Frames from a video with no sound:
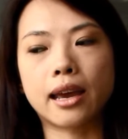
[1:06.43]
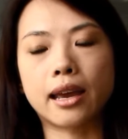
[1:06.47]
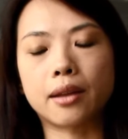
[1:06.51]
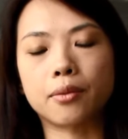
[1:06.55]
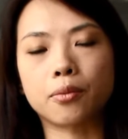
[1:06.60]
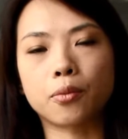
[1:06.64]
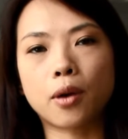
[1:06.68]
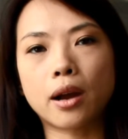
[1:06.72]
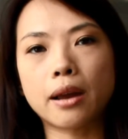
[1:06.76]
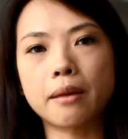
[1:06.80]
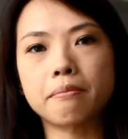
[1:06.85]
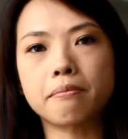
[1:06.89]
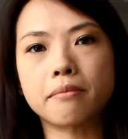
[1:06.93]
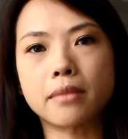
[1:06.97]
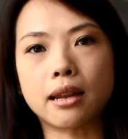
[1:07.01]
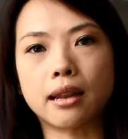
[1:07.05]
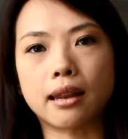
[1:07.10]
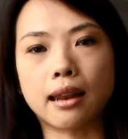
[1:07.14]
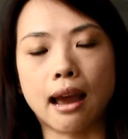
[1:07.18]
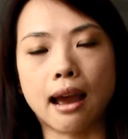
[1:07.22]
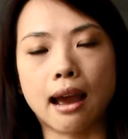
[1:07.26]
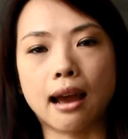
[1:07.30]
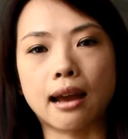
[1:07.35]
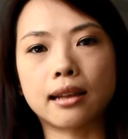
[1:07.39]
And why
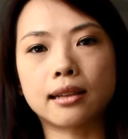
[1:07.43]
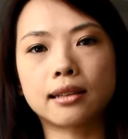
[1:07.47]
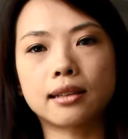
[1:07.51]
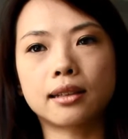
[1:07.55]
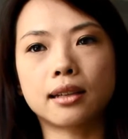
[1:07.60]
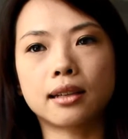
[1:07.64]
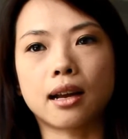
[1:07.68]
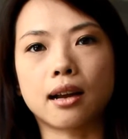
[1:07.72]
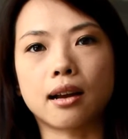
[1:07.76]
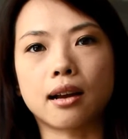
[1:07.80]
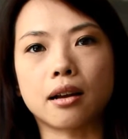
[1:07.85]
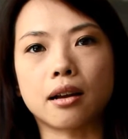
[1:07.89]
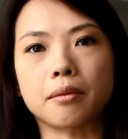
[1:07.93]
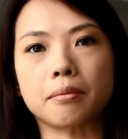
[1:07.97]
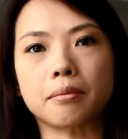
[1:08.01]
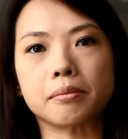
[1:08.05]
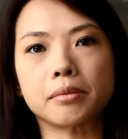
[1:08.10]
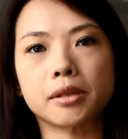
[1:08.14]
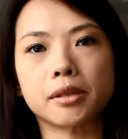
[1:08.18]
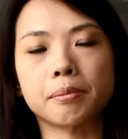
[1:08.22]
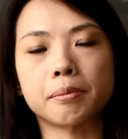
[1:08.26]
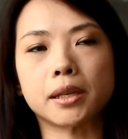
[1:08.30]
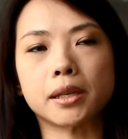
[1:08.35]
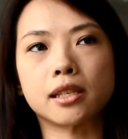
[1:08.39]
Milan
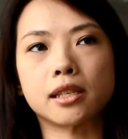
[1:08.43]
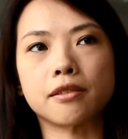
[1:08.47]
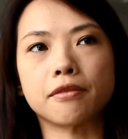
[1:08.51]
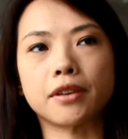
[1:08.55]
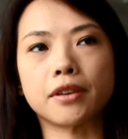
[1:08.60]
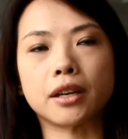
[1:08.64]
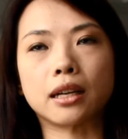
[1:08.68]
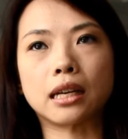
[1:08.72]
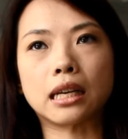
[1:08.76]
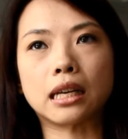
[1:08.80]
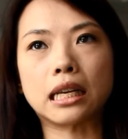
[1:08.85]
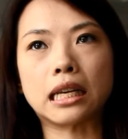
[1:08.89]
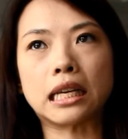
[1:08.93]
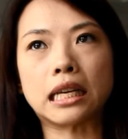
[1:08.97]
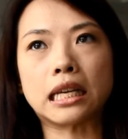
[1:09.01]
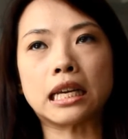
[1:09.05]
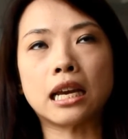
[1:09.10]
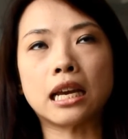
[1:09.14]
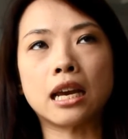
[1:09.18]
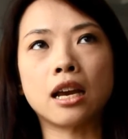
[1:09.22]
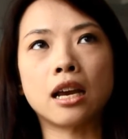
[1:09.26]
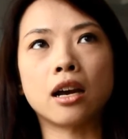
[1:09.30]
specifically?